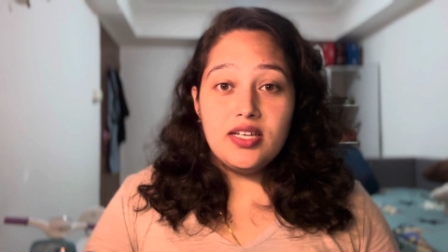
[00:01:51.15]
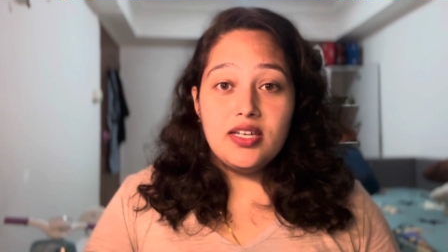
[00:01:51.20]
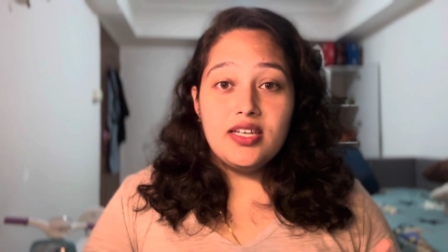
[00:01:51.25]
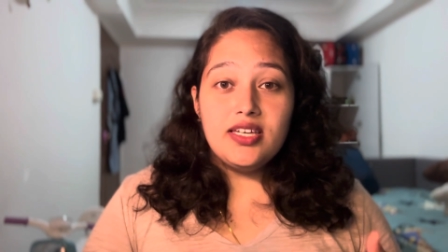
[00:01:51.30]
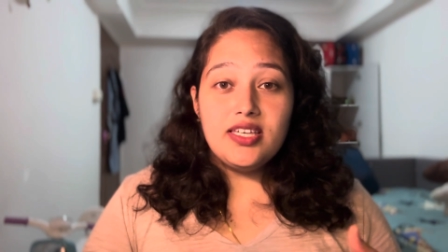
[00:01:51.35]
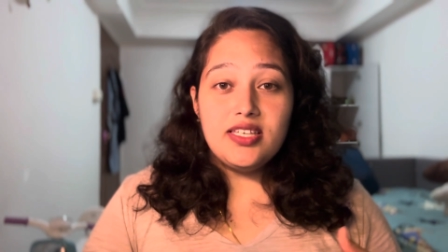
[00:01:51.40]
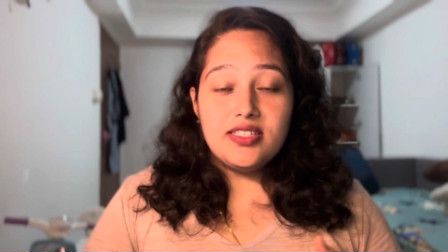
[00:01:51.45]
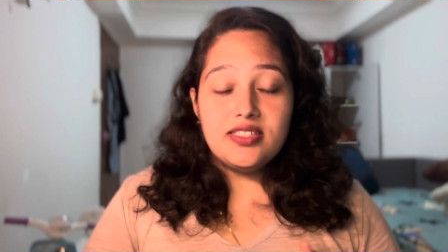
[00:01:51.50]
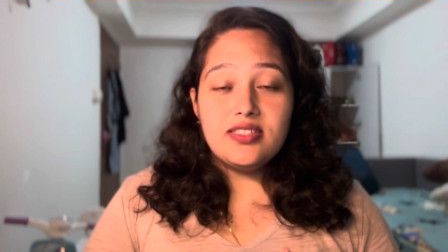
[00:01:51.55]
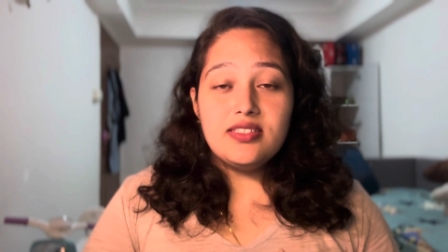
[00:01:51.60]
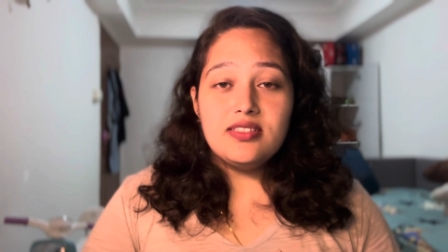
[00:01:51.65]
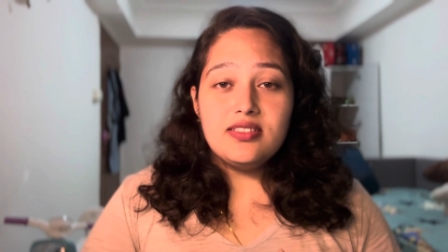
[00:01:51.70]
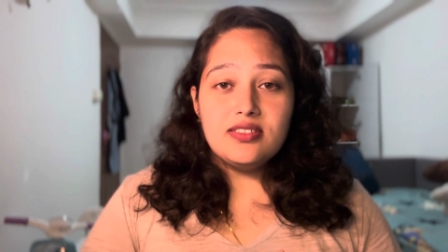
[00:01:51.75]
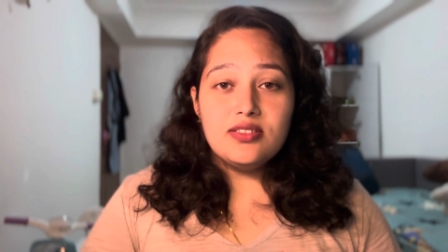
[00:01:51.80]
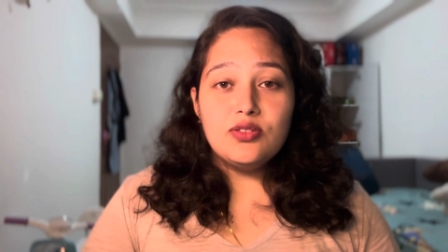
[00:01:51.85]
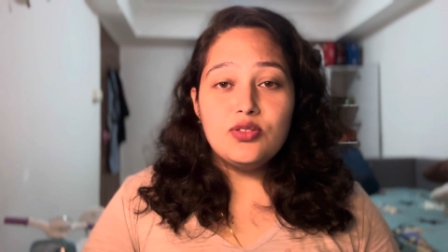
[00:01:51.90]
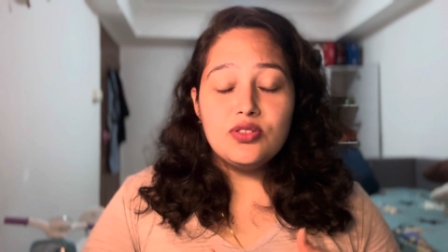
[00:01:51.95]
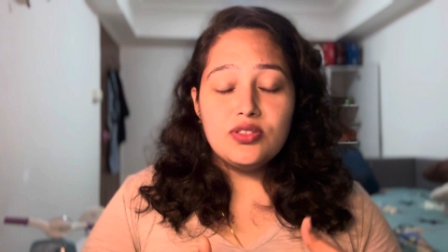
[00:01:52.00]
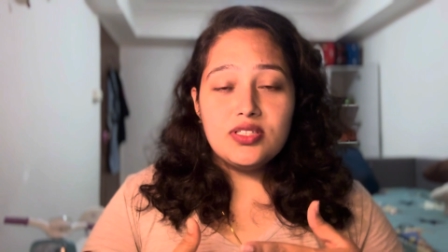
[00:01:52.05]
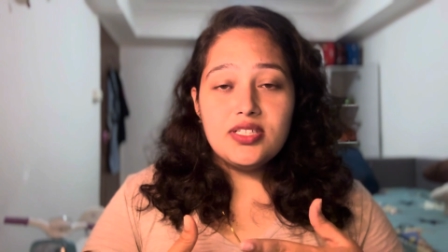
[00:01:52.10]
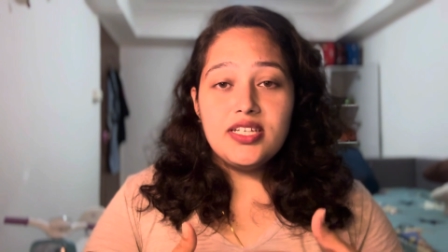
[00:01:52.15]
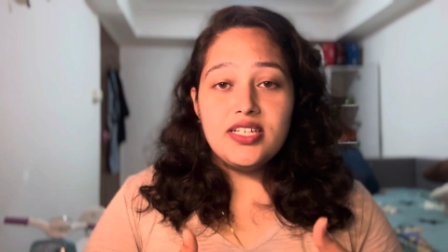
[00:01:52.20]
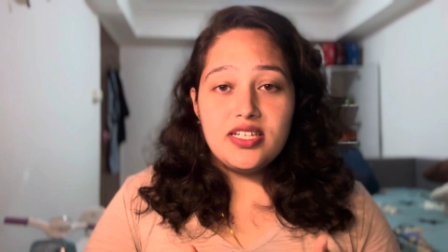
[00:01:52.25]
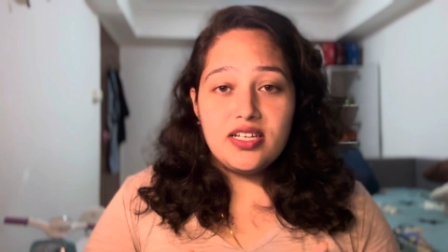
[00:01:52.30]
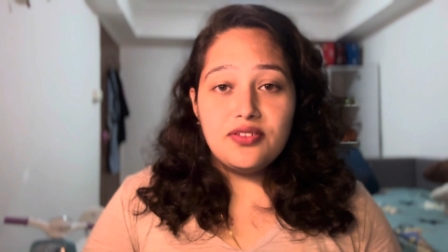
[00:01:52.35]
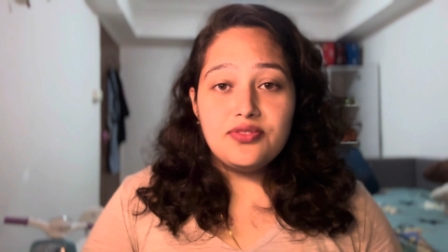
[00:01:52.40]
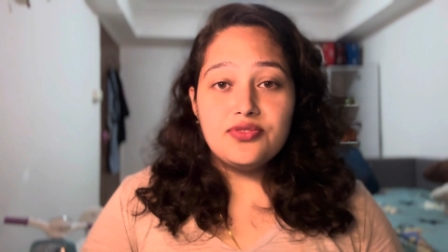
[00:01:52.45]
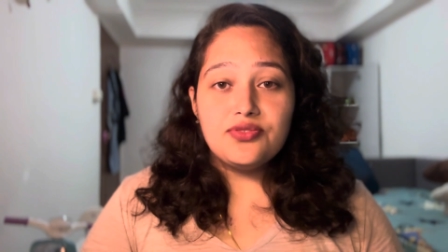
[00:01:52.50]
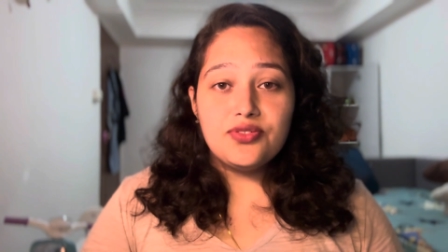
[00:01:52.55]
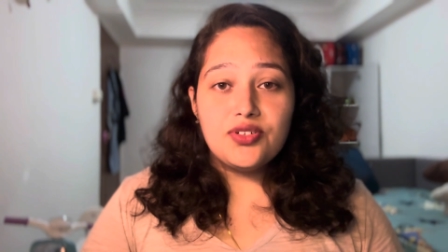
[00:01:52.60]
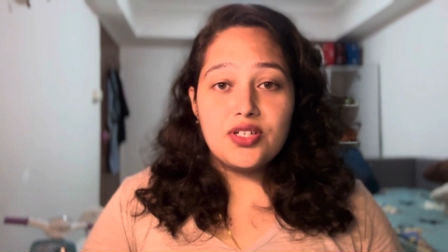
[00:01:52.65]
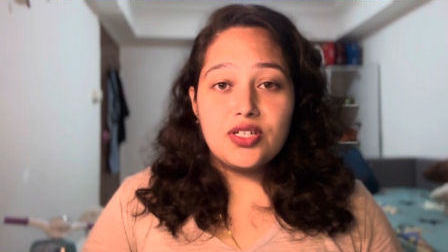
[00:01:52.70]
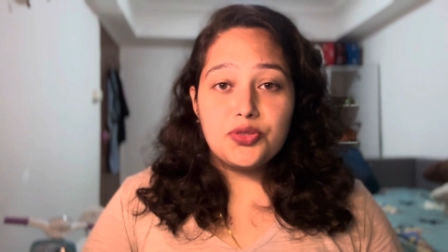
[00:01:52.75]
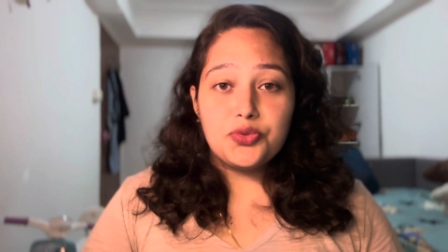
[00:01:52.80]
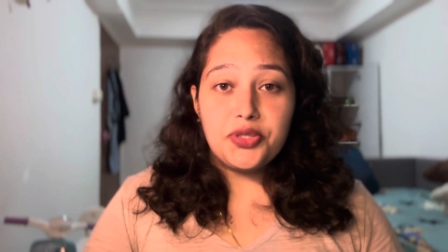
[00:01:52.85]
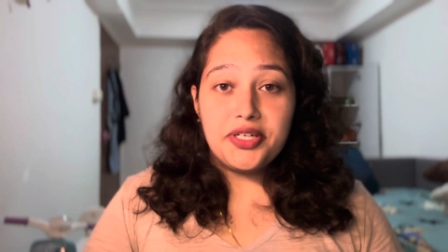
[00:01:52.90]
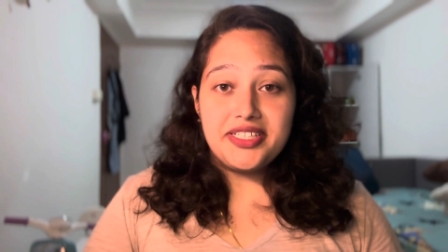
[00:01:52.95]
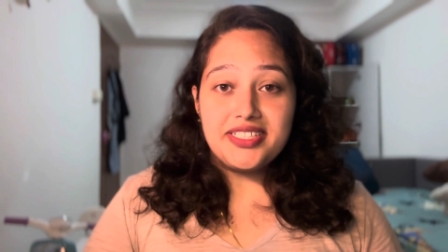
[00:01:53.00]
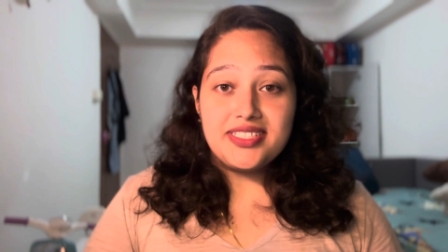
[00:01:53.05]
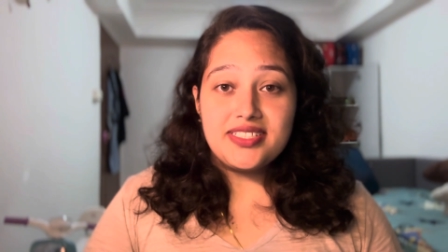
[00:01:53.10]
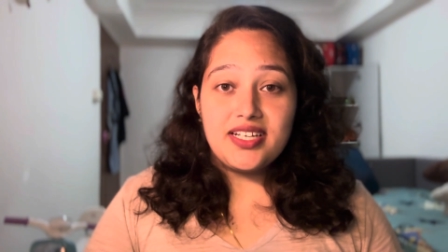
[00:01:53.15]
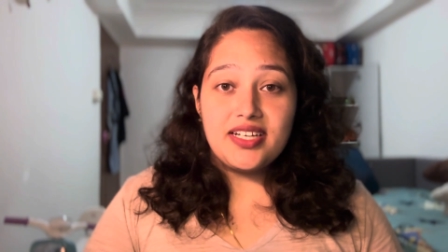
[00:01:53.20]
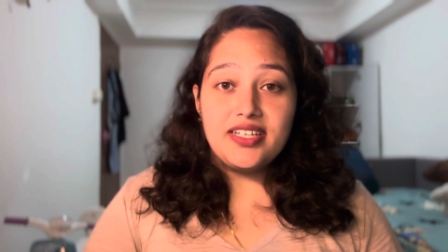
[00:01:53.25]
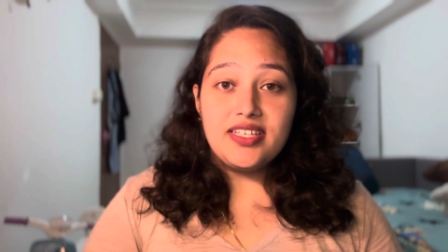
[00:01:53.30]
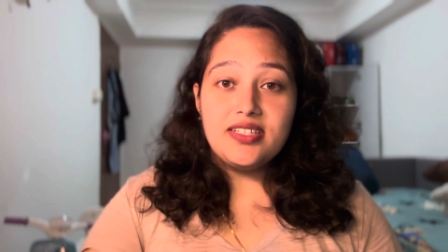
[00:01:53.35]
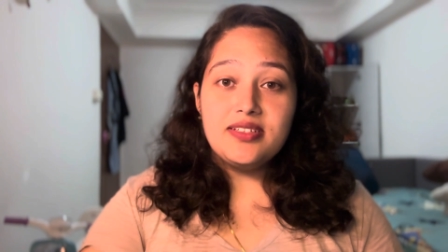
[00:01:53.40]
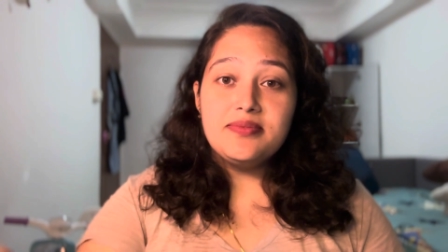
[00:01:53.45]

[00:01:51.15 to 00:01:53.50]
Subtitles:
it's good enough for a quick study.